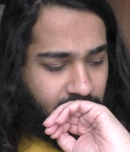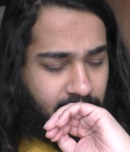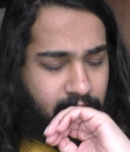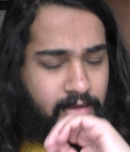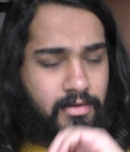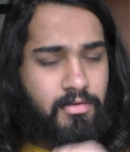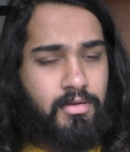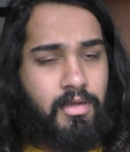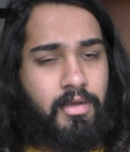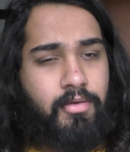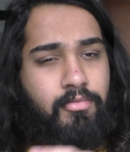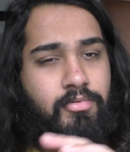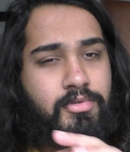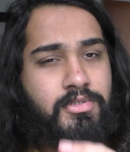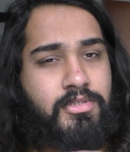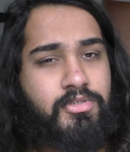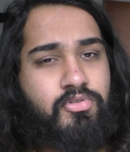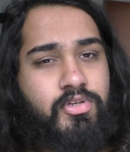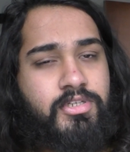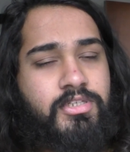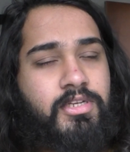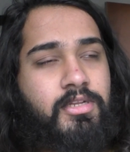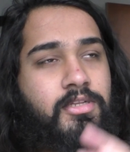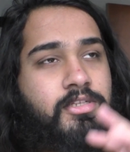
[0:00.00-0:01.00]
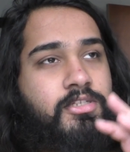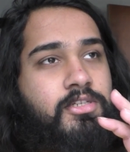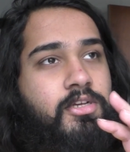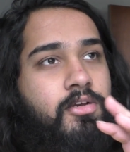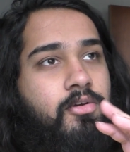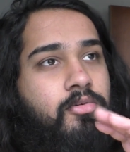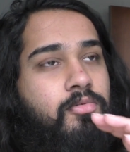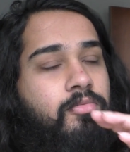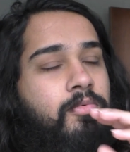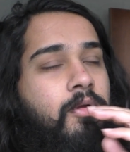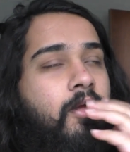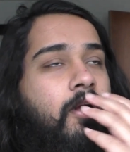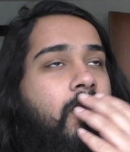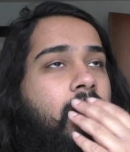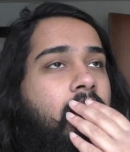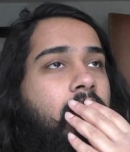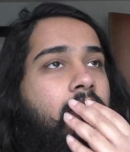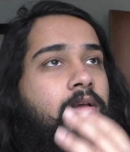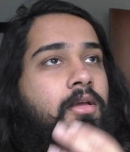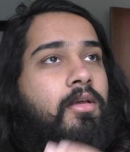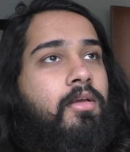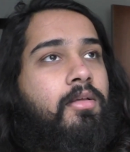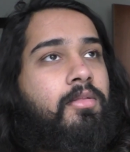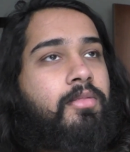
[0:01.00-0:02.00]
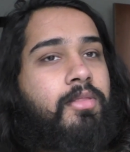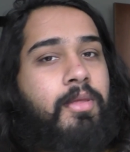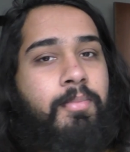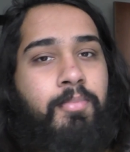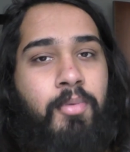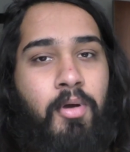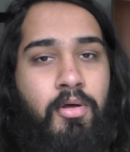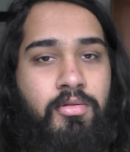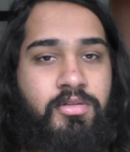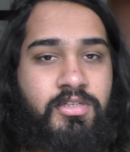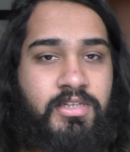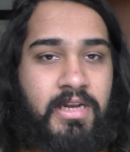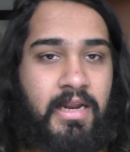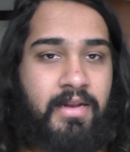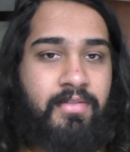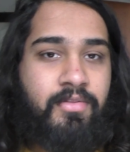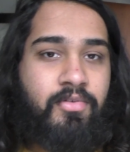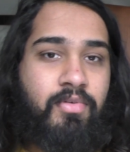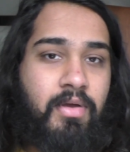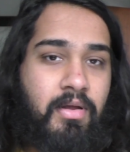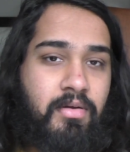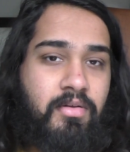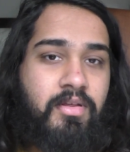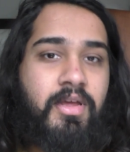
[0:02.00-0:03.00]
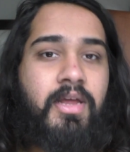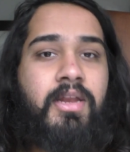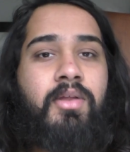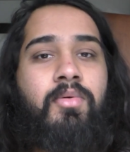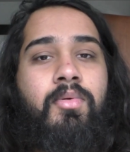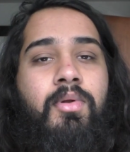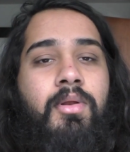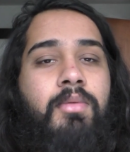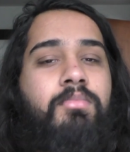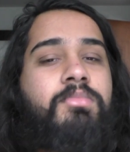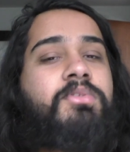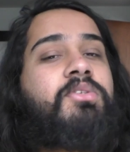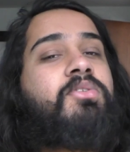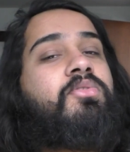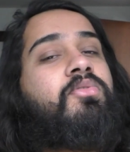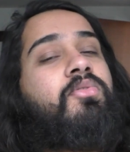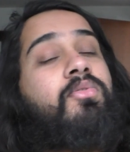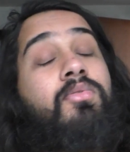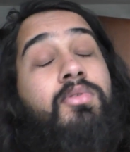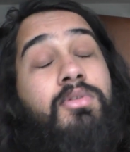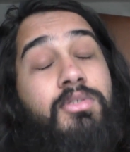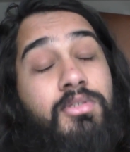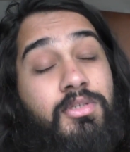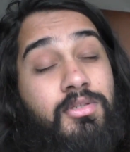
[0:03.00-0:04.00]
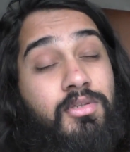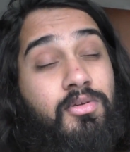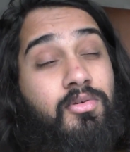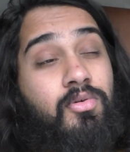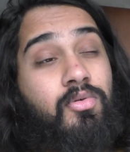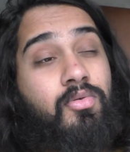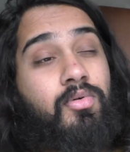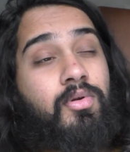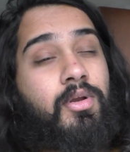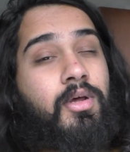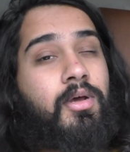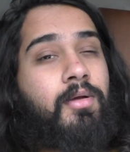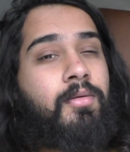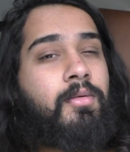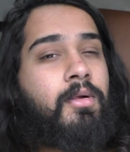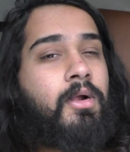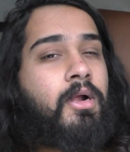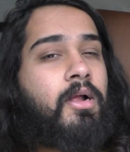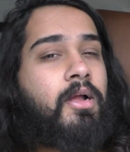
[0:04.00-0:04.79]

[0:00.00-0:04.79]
It was interesting. So they're both down on the ground. Kenny Williams calls to the corner.